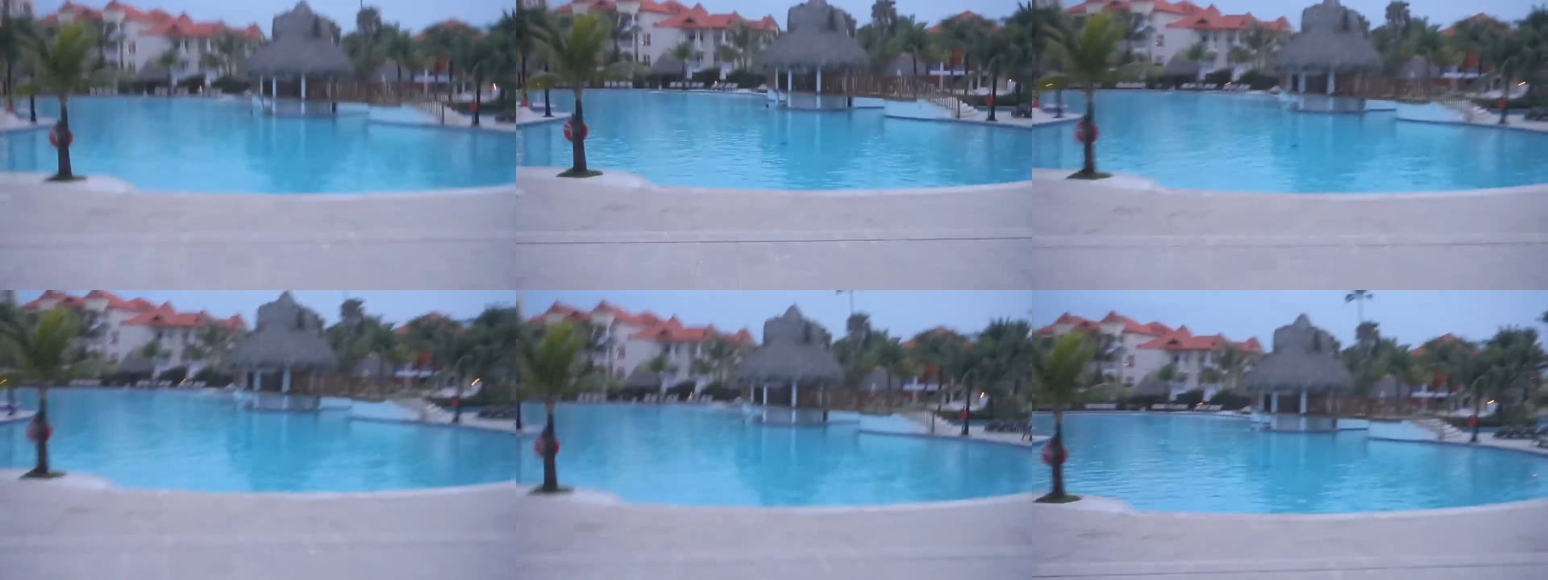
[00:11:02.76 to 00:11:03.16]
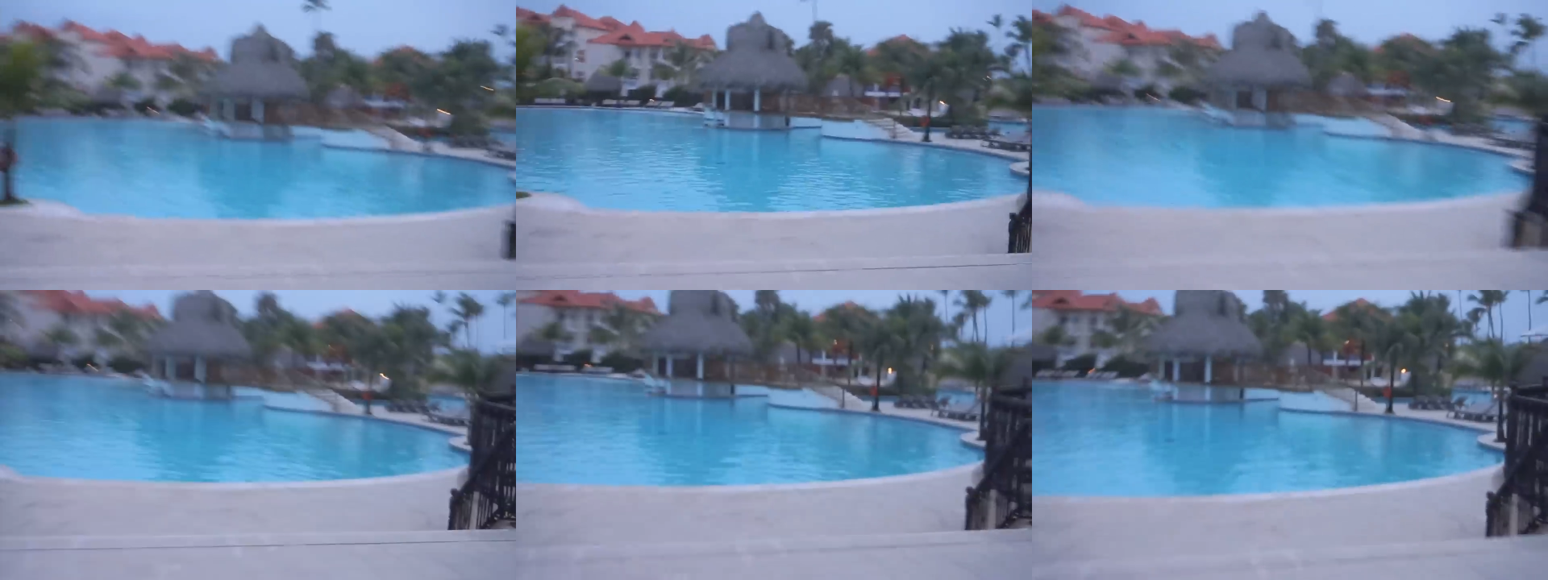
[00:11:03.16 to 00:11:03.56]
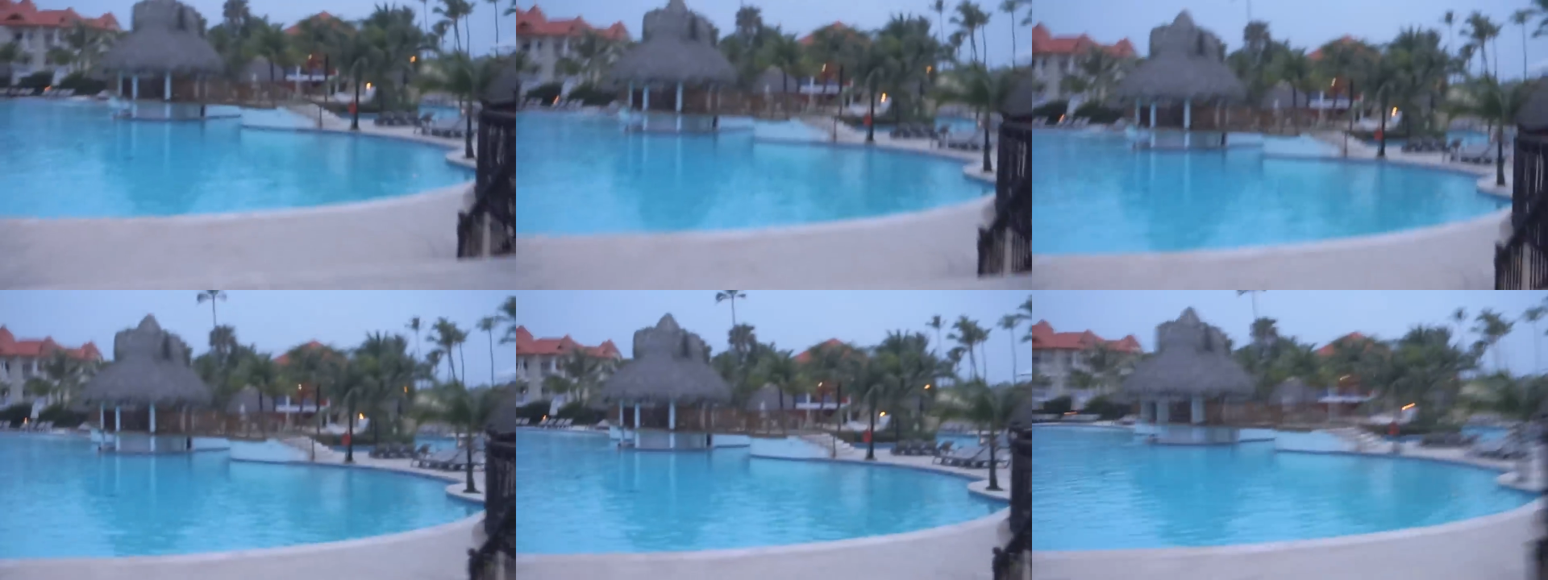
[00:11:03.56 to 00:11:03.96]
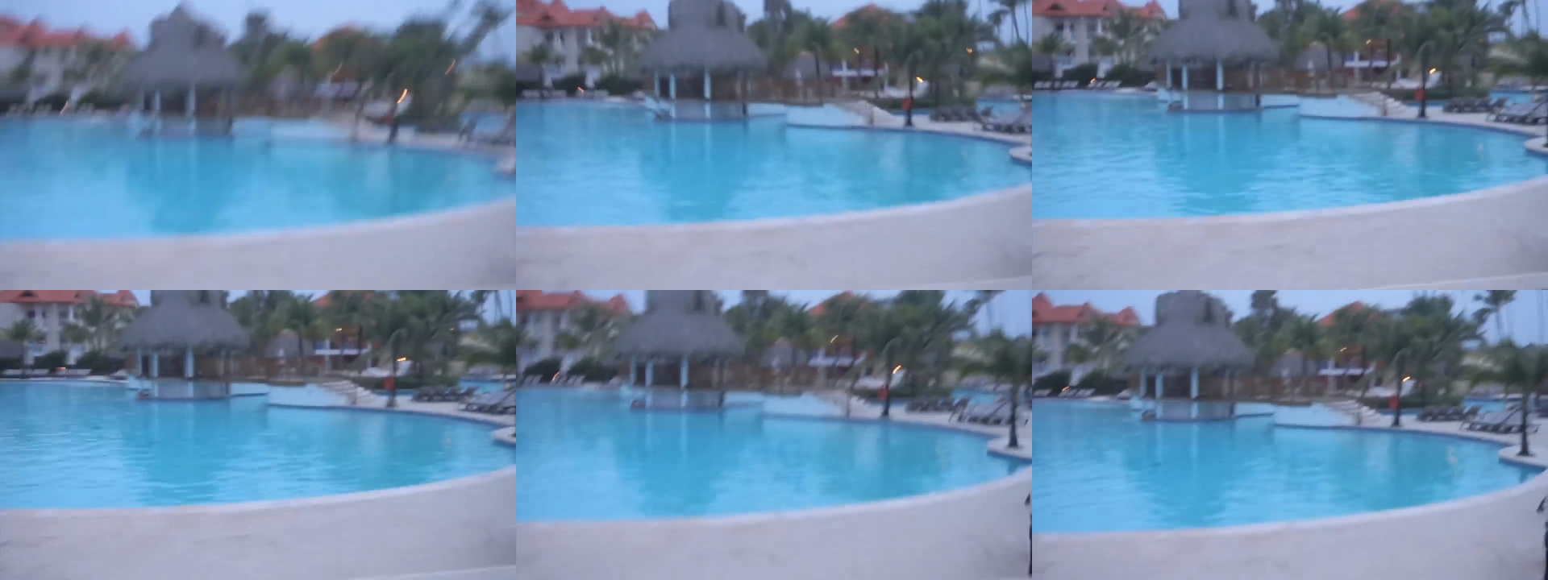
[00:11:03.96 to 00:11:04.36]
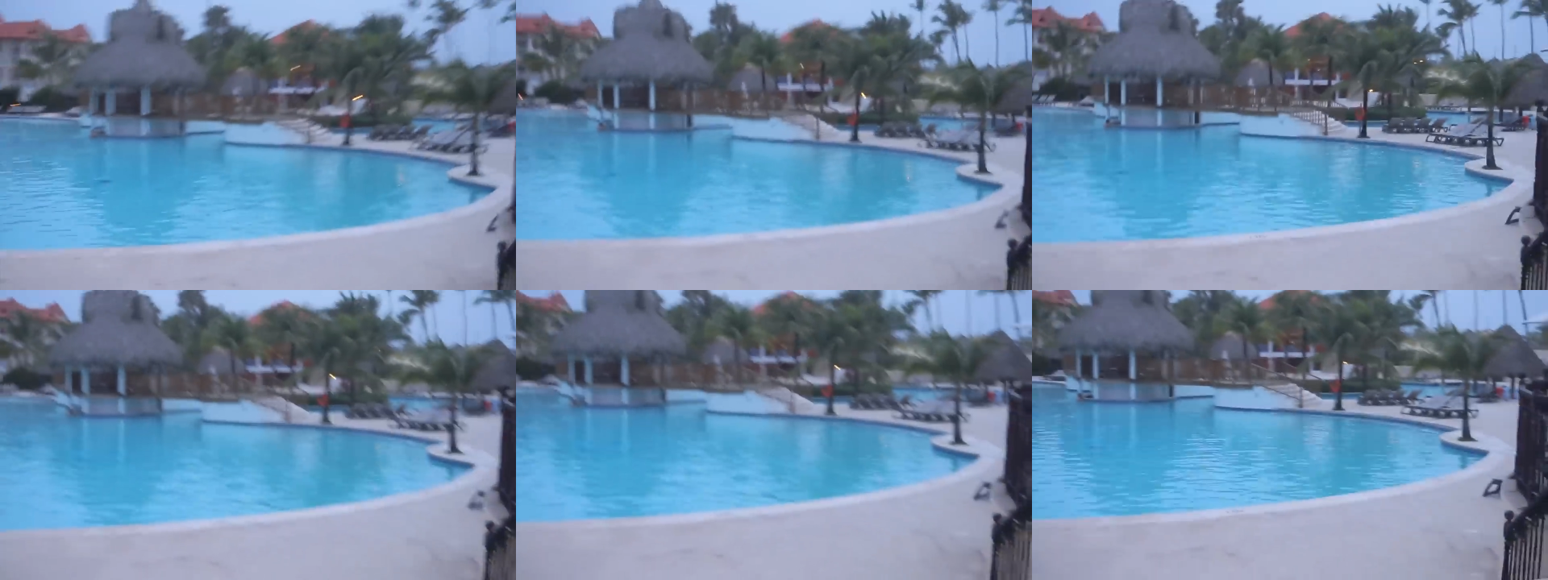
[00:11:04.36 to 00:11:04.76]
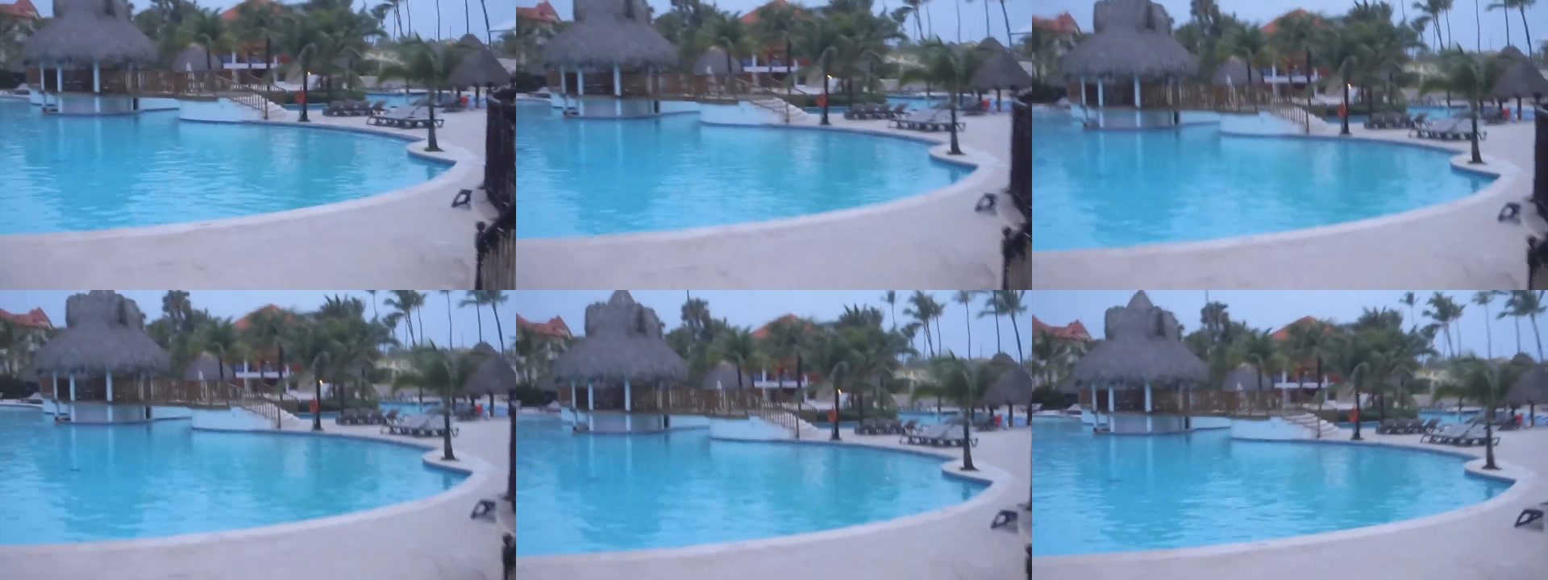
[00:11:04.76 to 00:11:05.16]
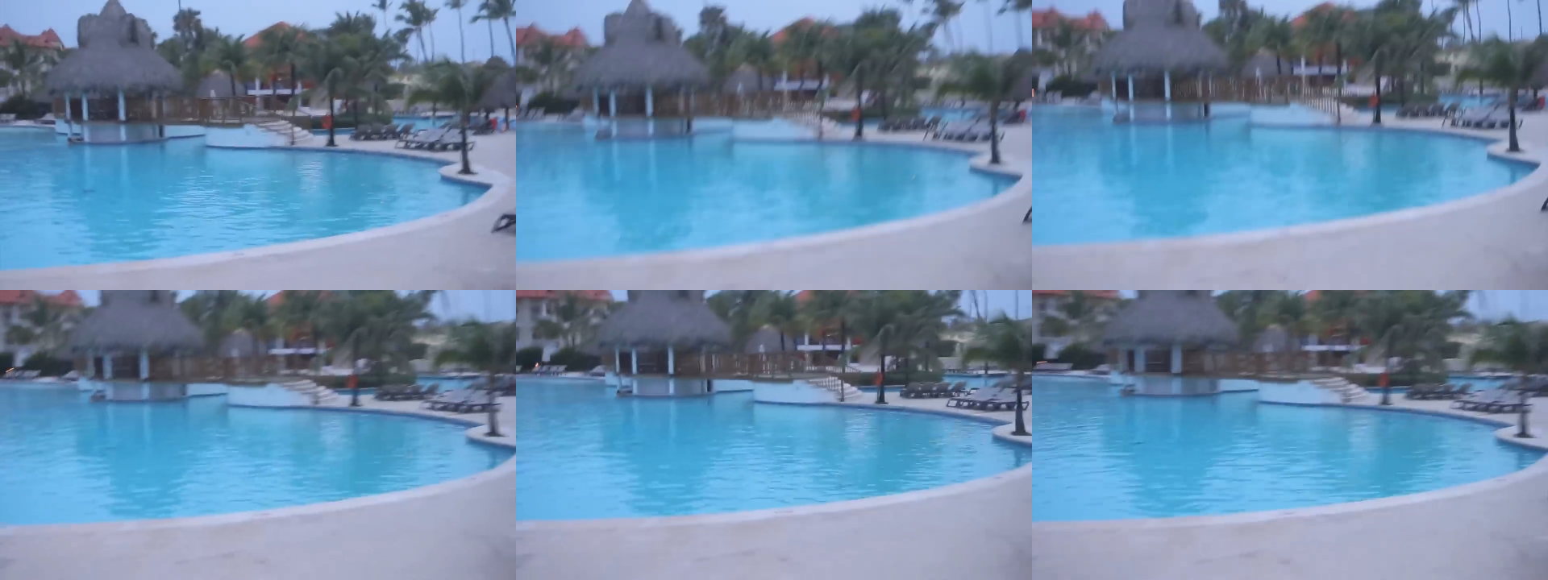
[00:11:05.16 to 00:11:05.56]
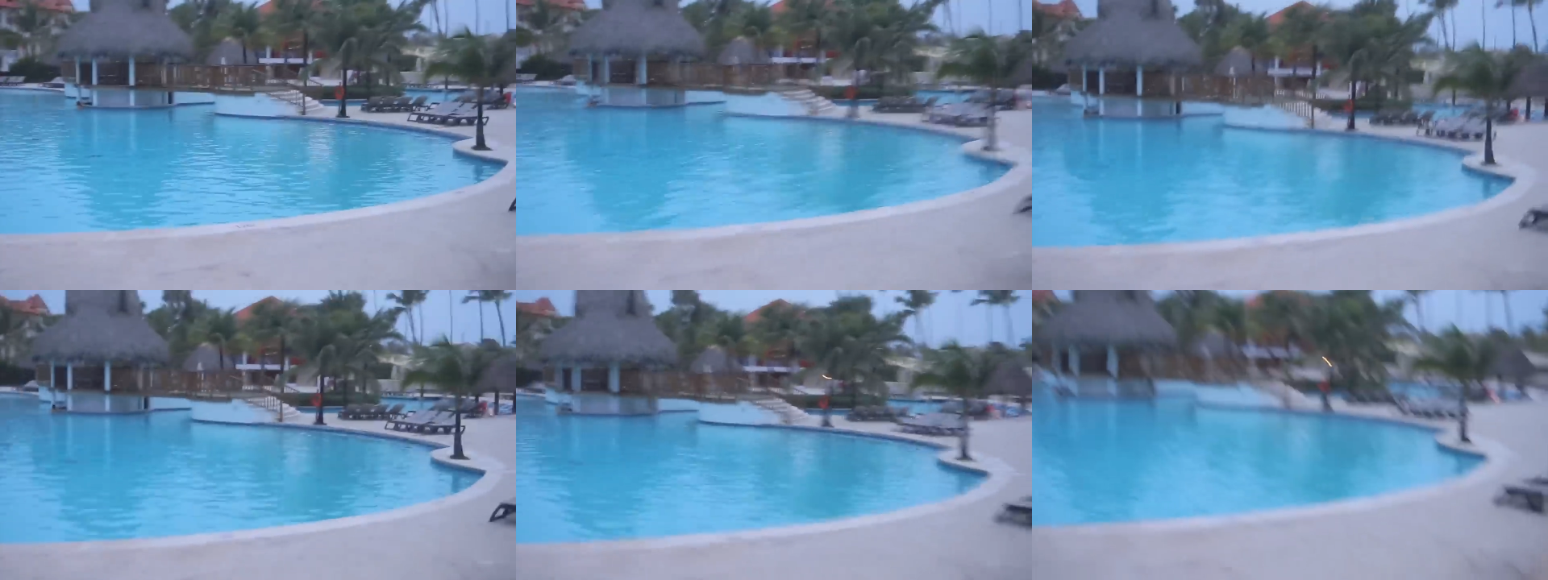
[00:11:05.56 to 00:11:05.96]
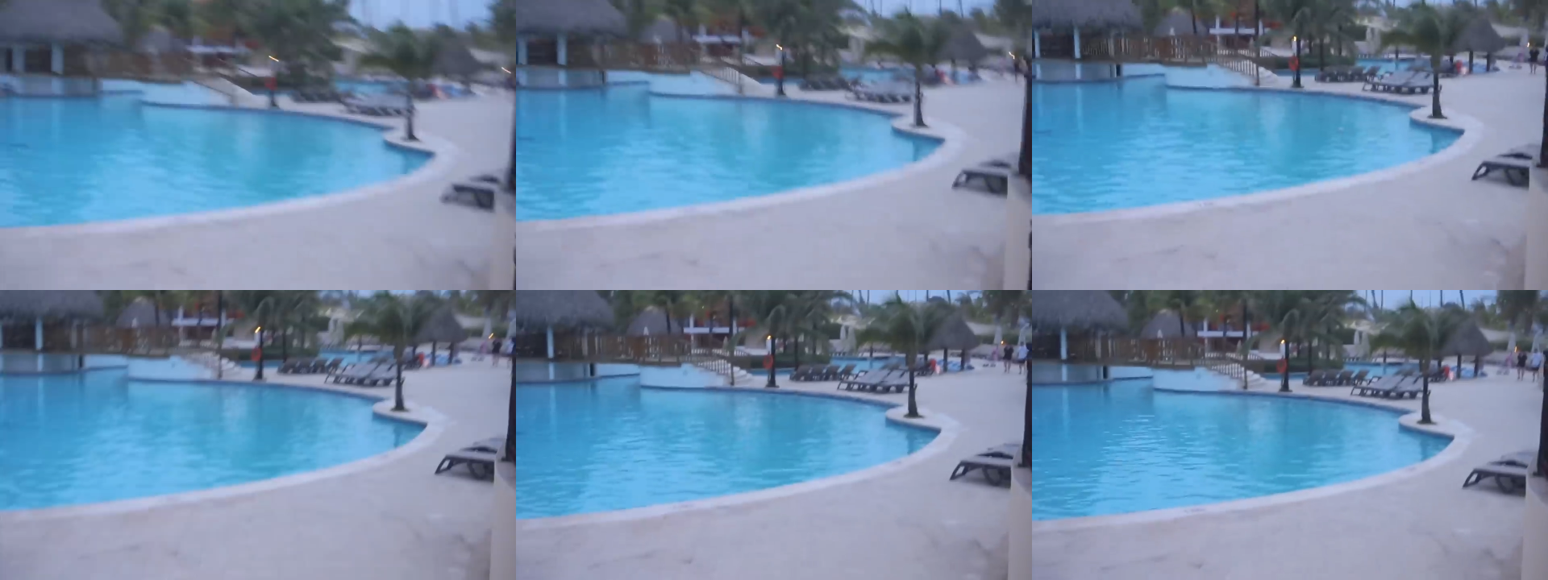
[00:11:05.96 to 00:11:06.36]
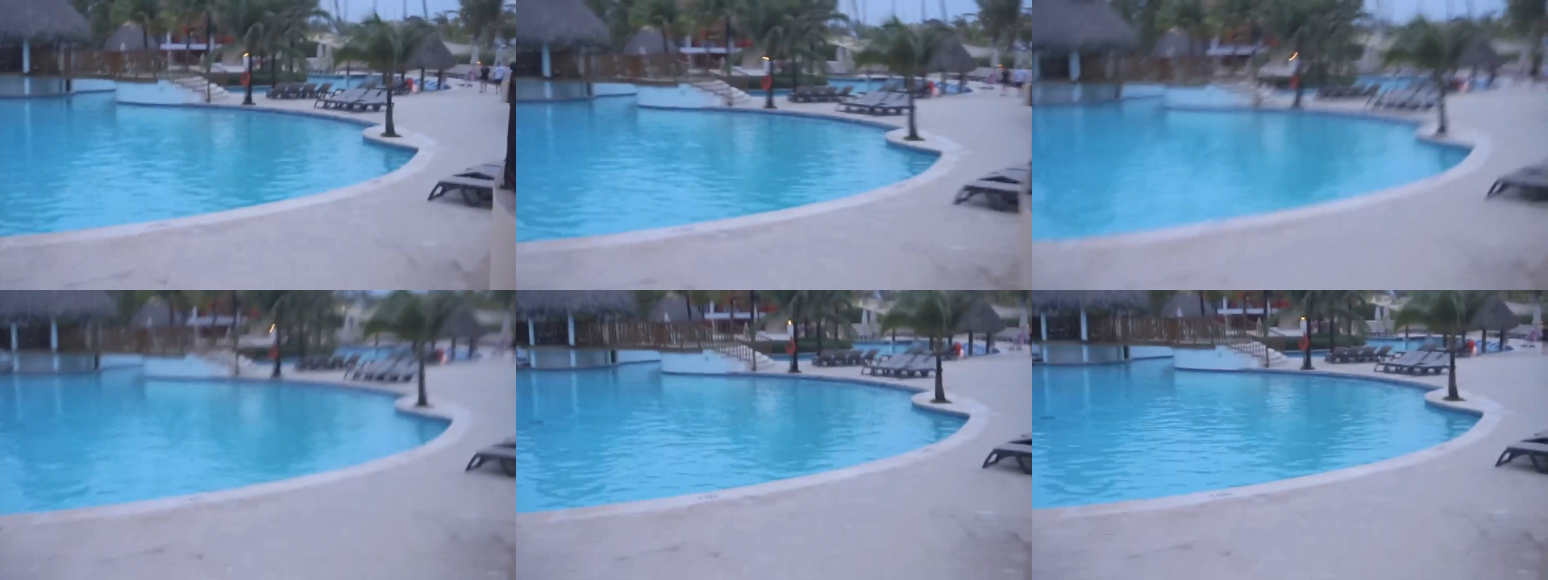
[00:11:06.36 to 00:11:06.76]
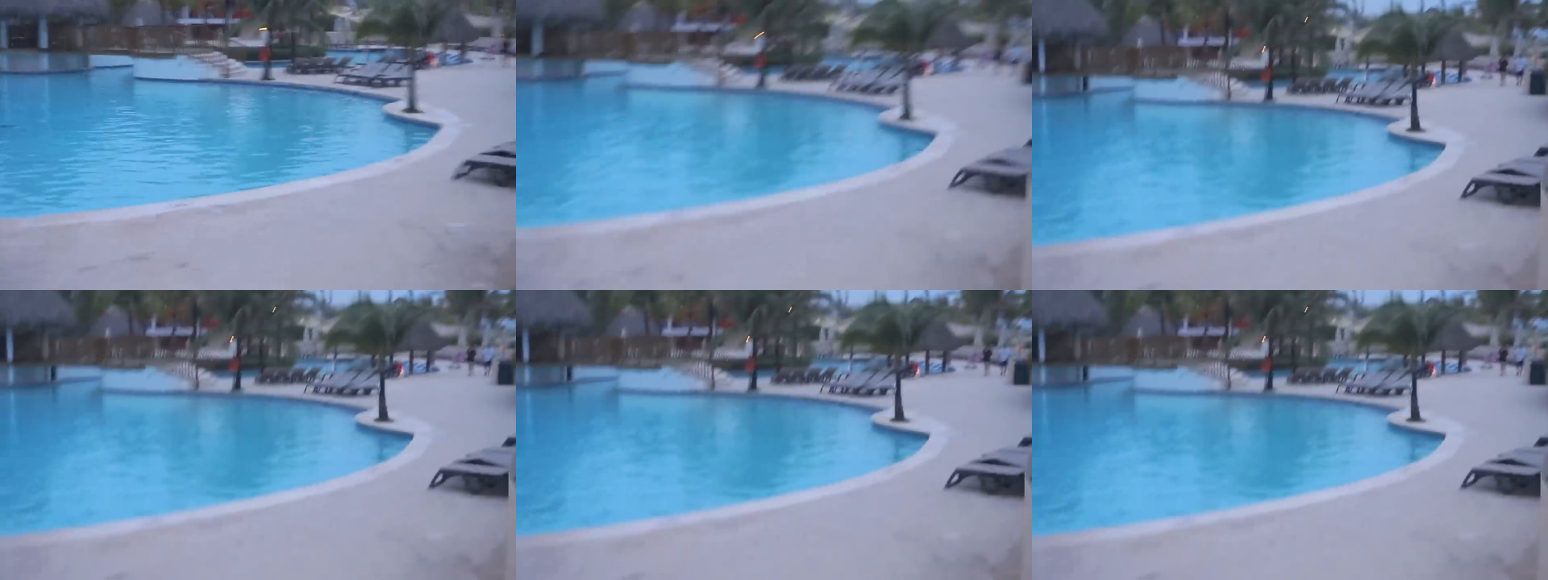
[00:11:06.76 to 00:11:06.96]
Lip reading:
[unreadable: no face in view]